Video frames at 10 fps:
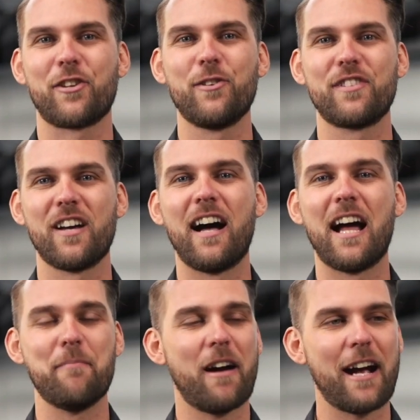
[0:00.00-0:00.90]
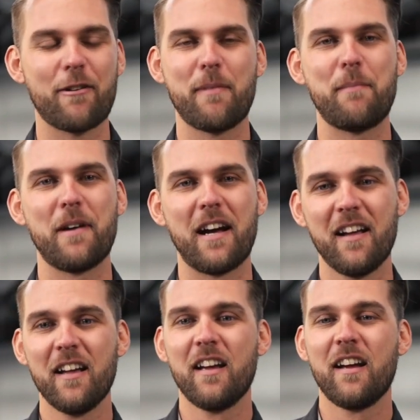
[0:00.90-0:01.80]
a good time. I remember
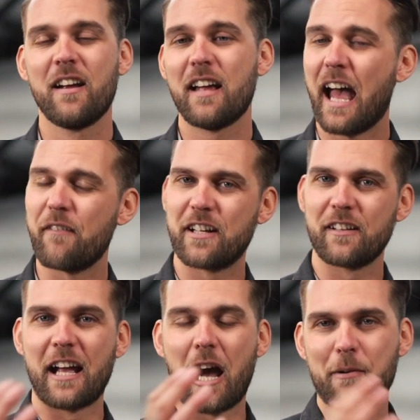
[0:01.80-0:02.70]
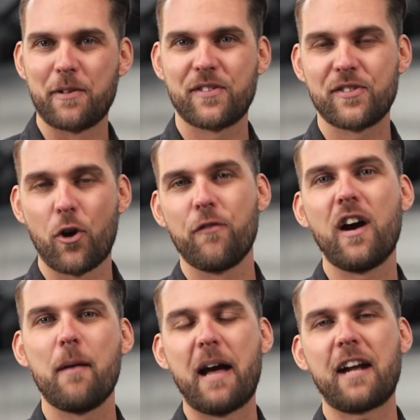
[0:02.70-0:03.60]
I was so
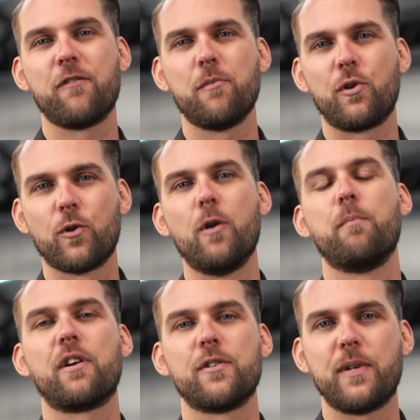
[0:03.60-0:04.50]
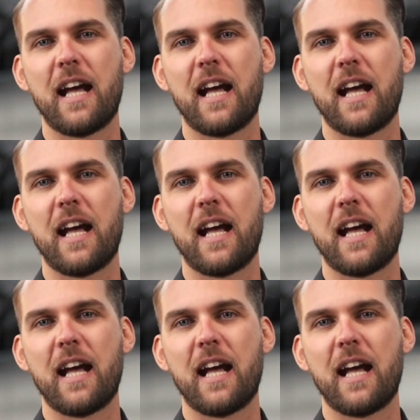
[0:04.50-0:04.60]
far back from the group because we